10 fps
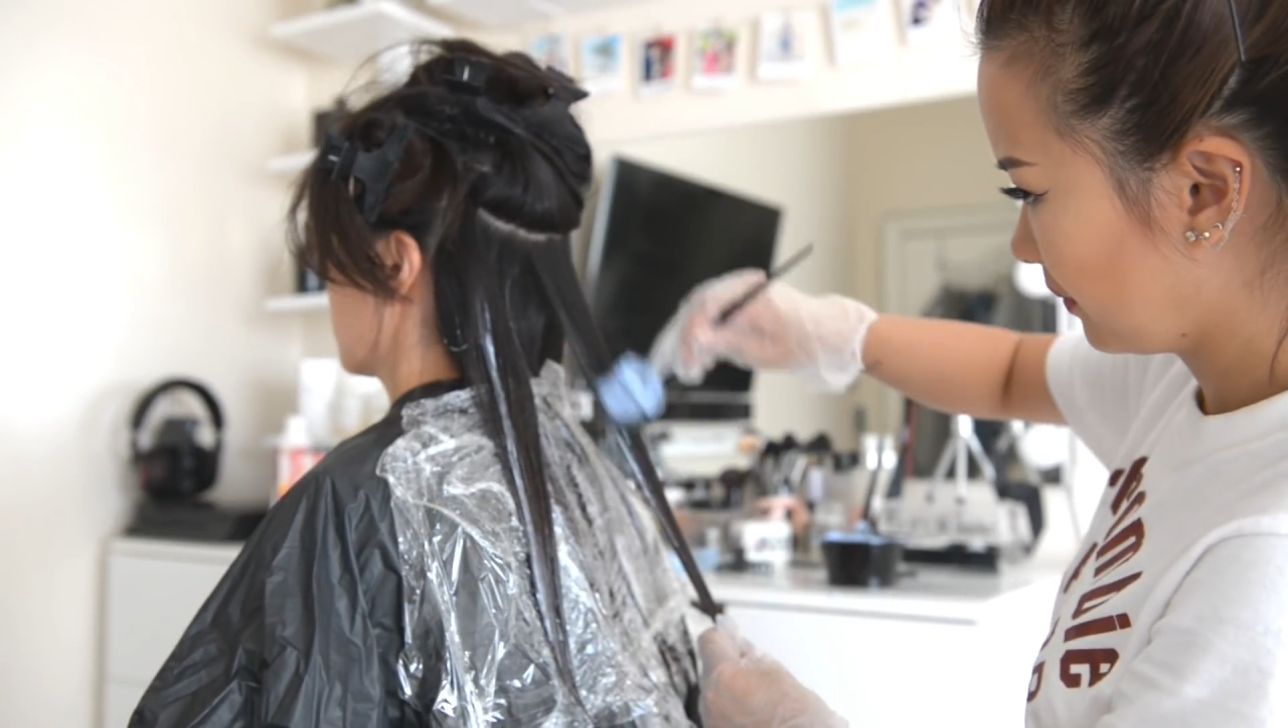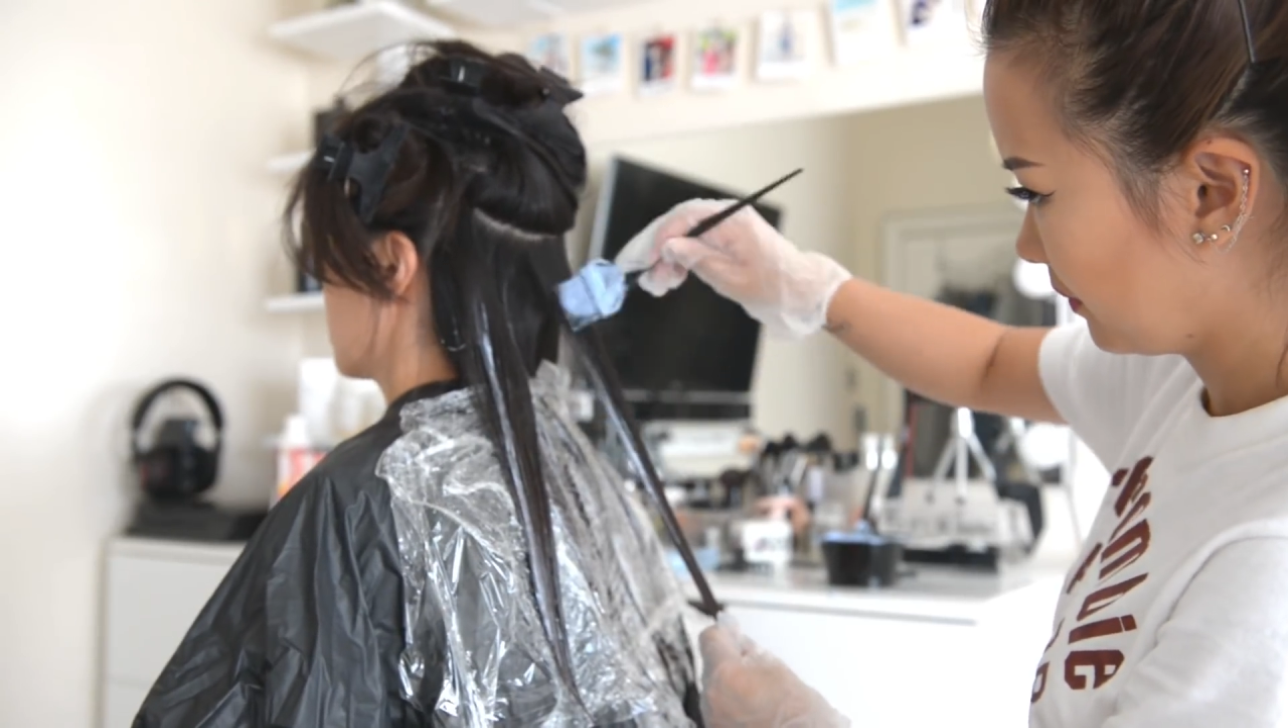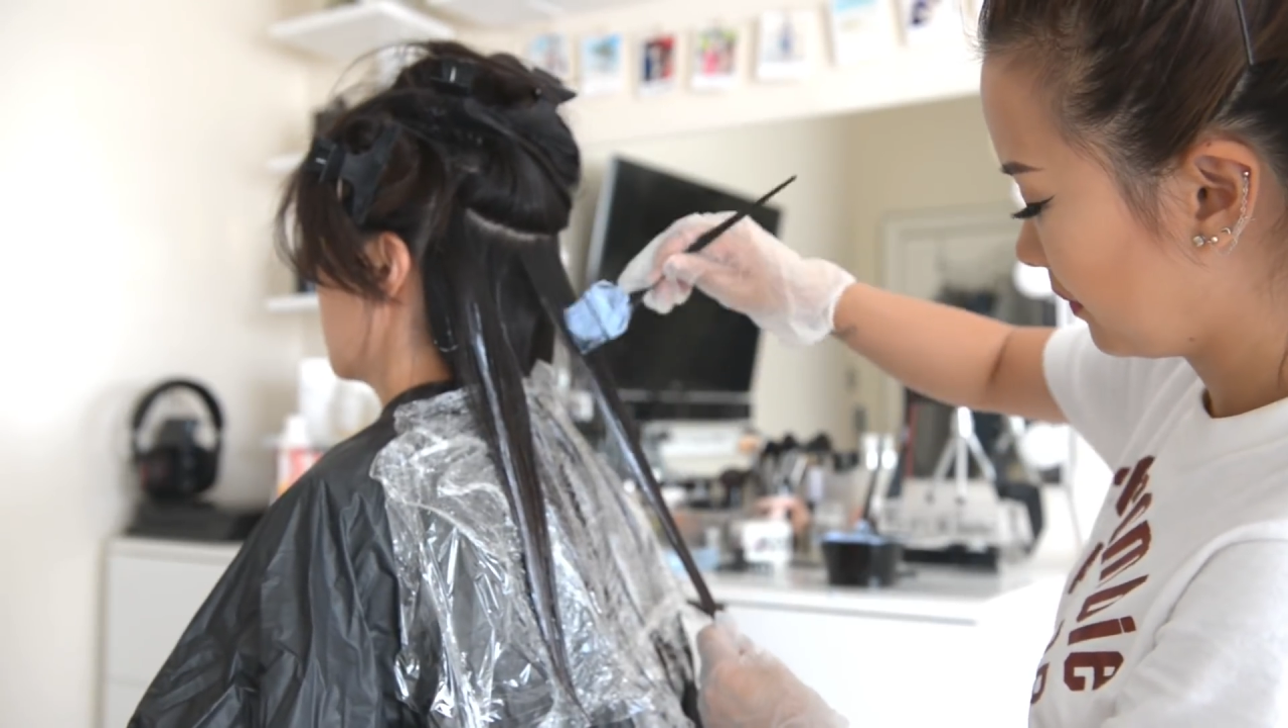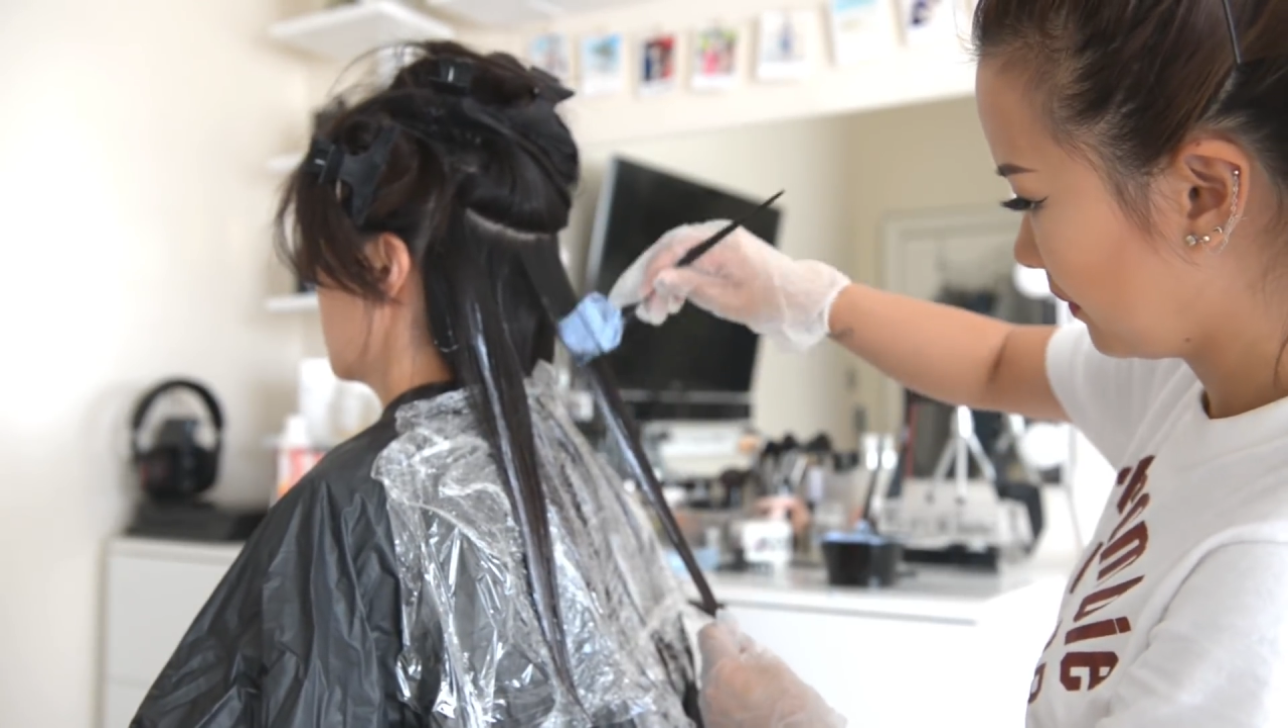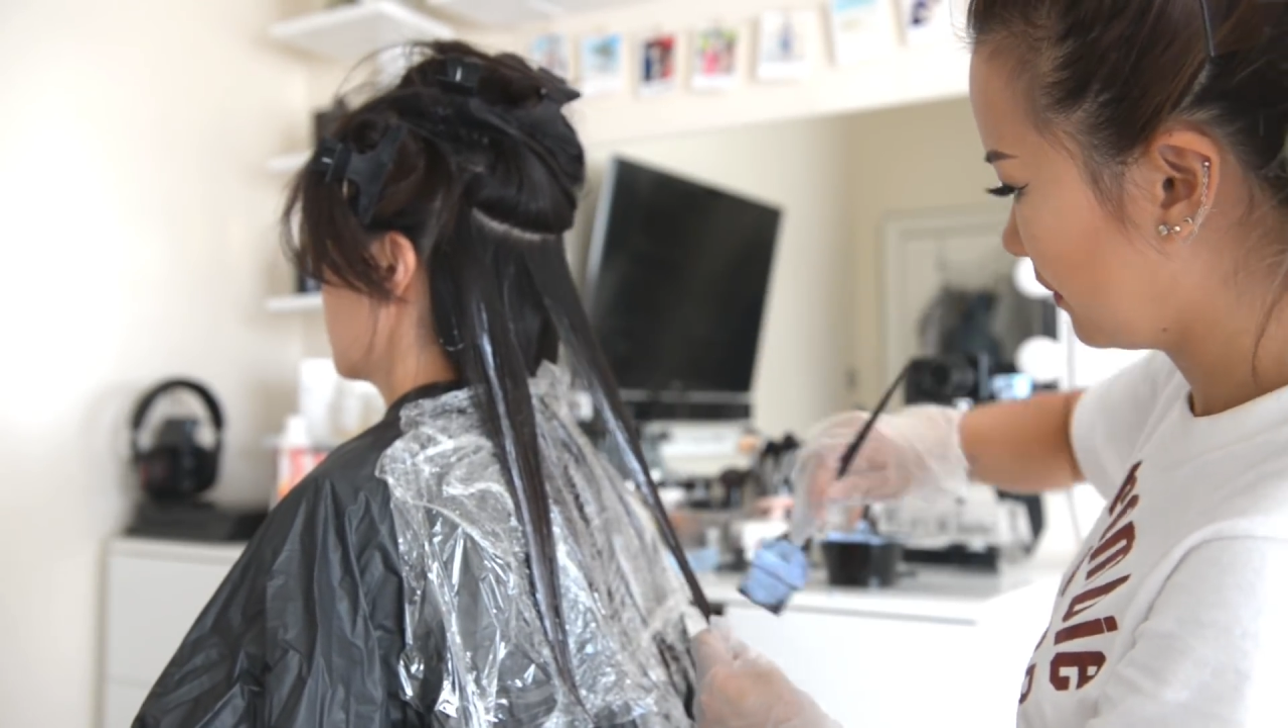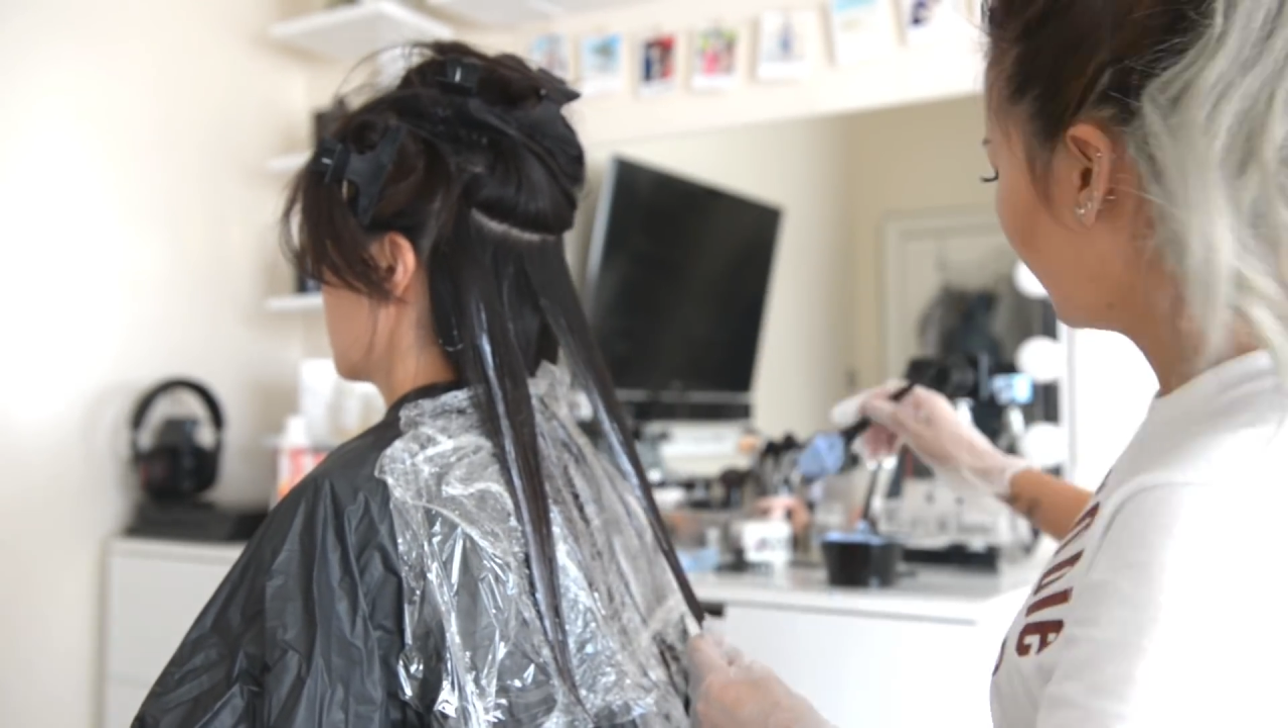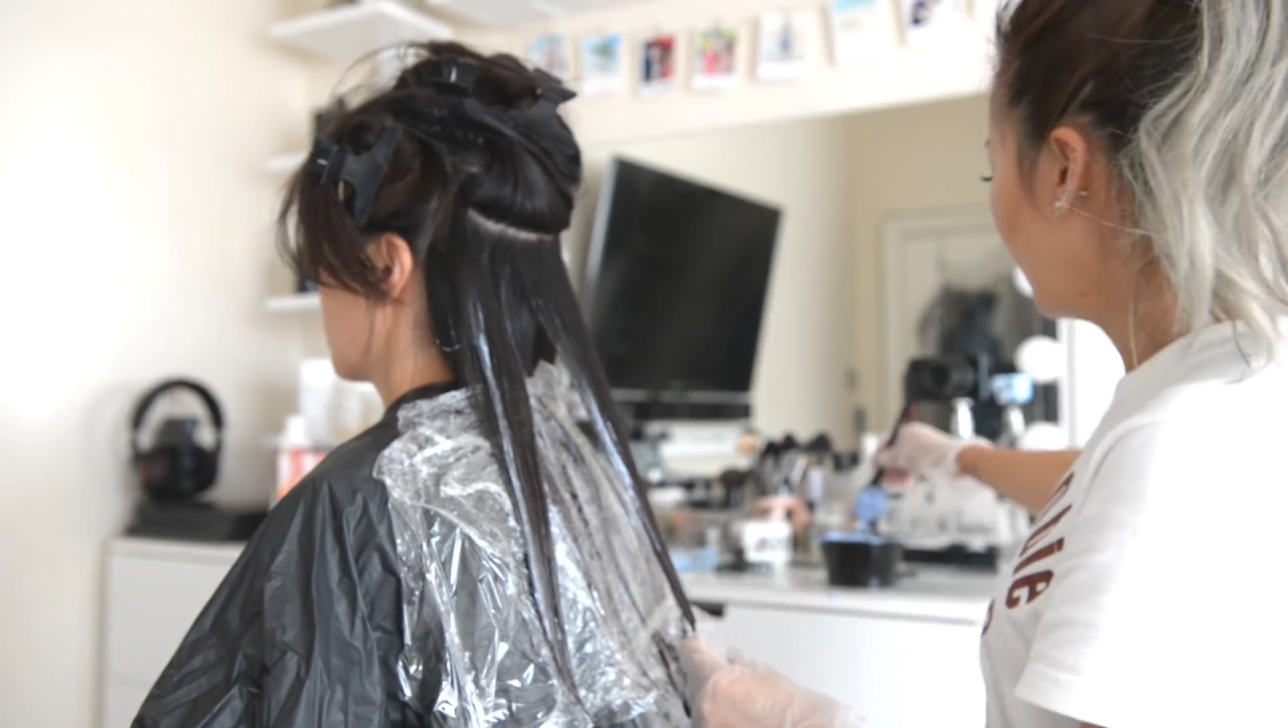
so that it